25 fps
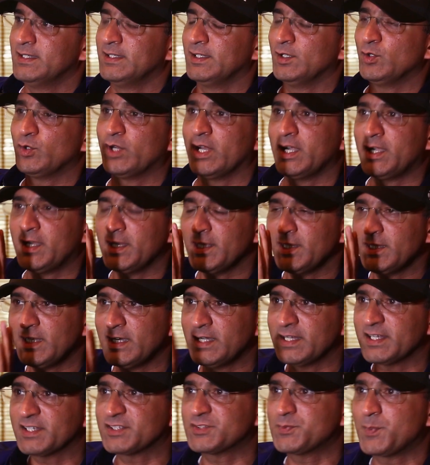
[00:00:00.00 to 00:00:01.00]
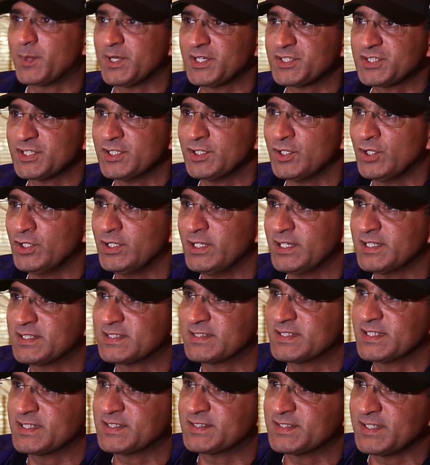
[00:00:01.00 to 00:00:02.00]
Now getting that expression on that
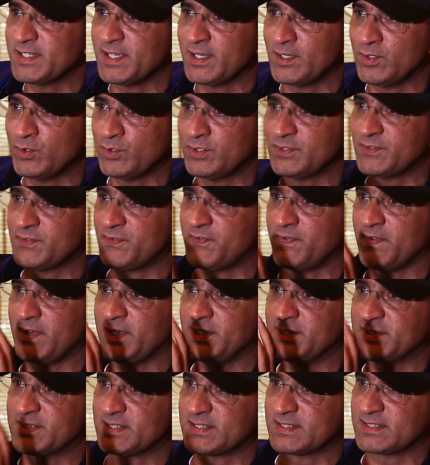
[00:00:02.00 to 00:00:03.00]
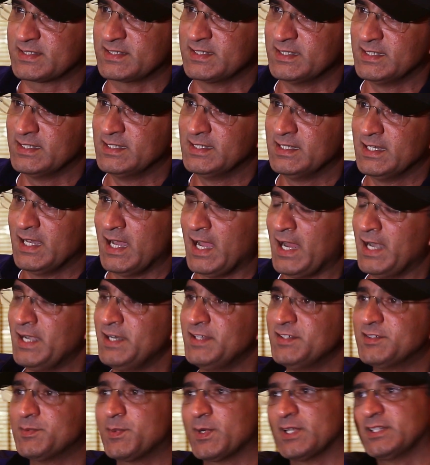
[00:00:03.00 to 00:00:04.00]
6-year-old's face and
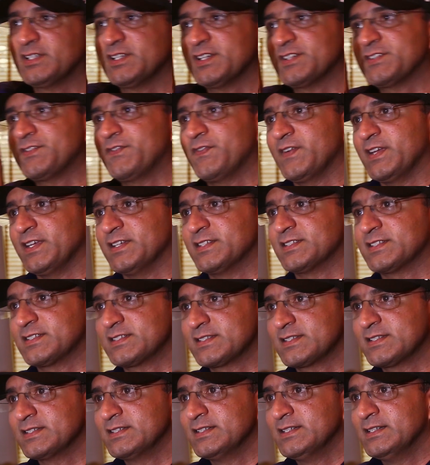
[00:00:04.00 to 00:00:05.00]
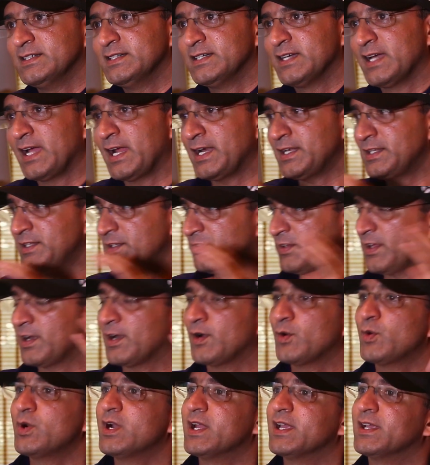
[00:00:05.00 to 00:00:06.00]
his brother's face and the
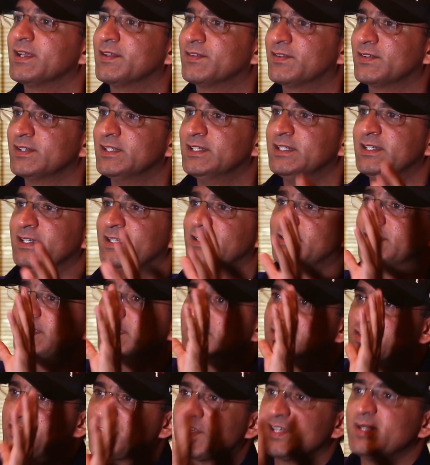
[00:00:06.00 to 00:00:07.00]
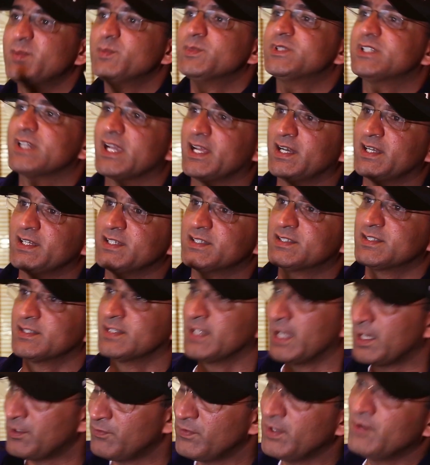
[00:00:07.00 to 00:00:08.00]
surroundings is an extreme challenge
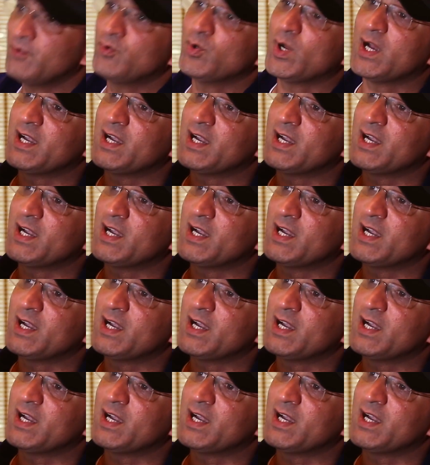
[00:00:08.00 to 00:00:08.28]
that we have to